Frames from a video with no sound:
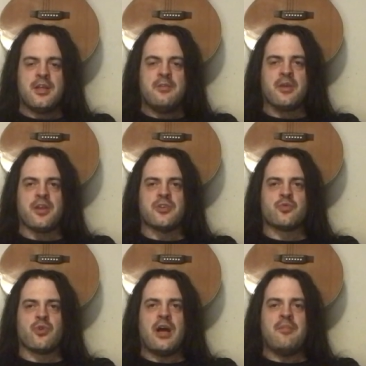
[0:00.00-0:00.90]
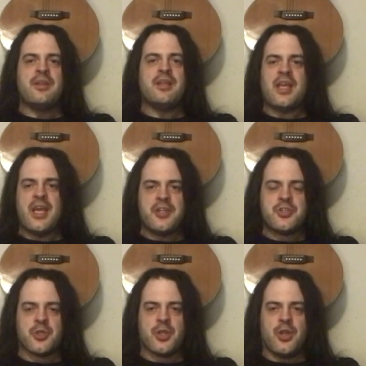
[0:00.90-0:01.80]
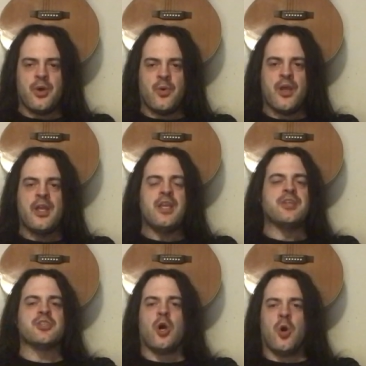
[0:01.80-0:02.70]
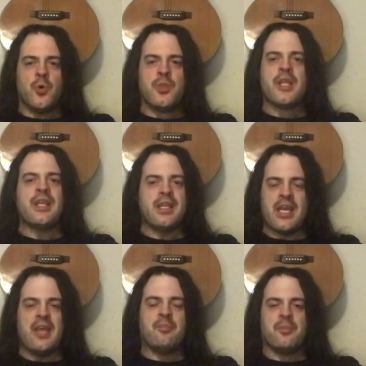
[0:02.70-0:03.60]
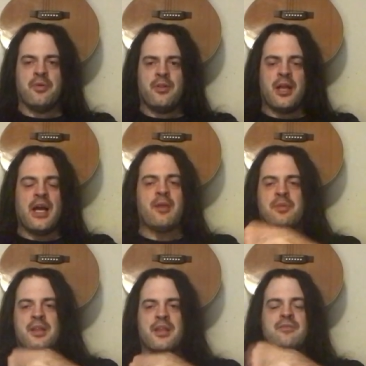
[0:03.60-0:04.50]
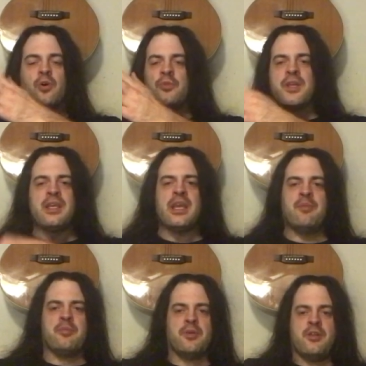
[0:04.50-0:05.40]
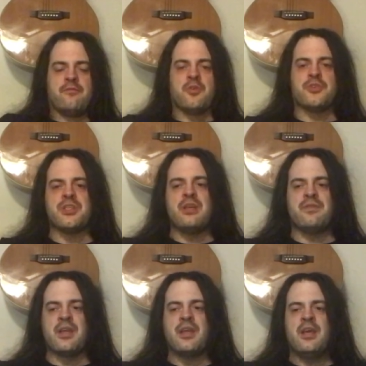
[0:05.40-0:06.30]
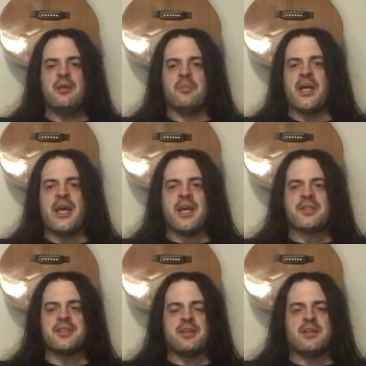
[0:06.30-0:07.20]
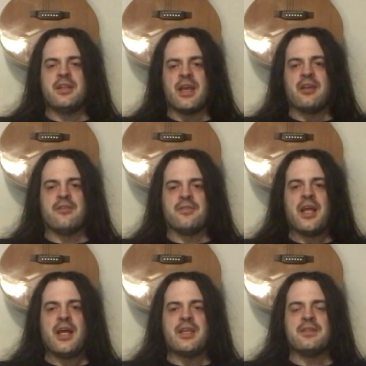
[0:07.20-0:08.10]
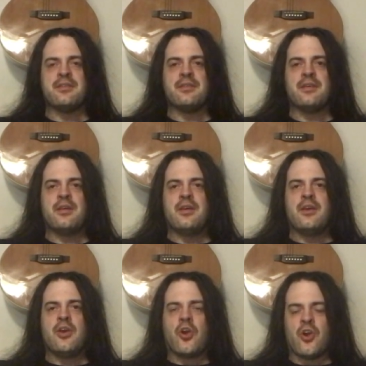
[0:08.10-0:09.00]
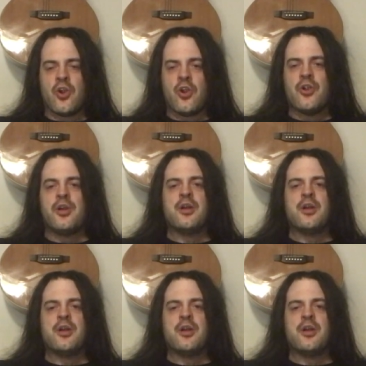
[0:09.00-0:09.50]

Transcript: because Robin DiAngelo is only capable, I believe, only capable of perceiving blacks in a negative light. Her